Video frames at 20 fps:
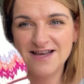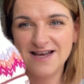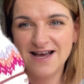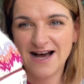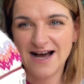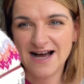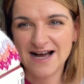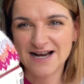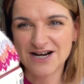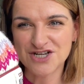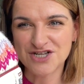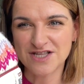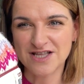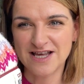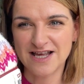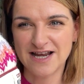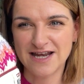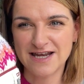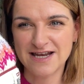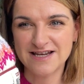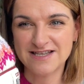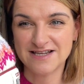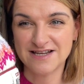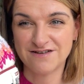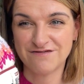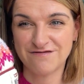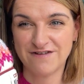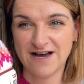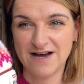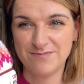actually knitted
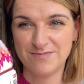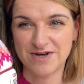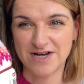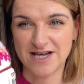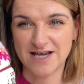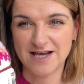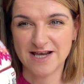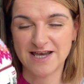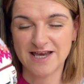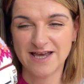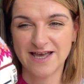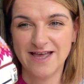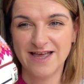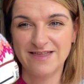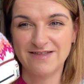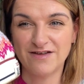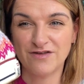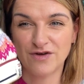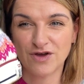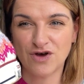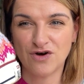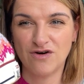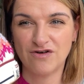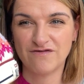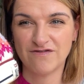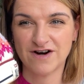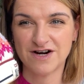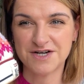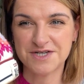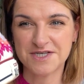fabric that the
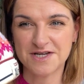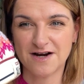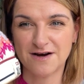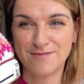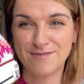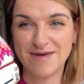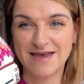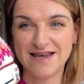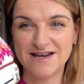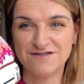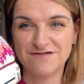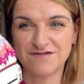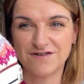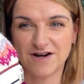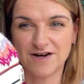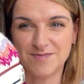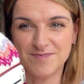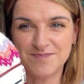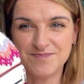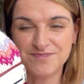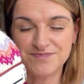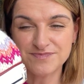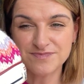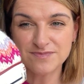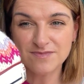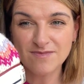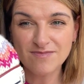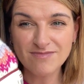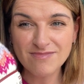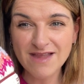Converse are made from,
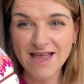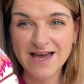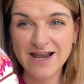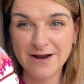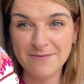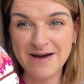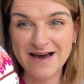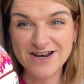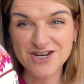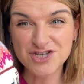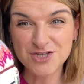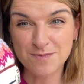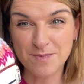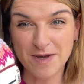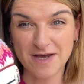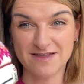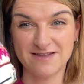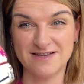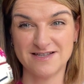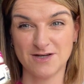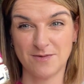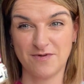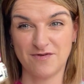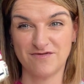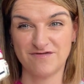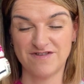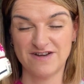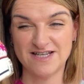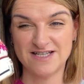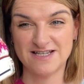and I managed to pick these up
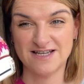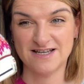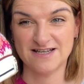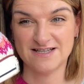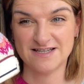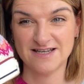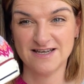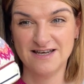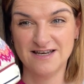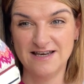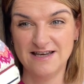on Vinted.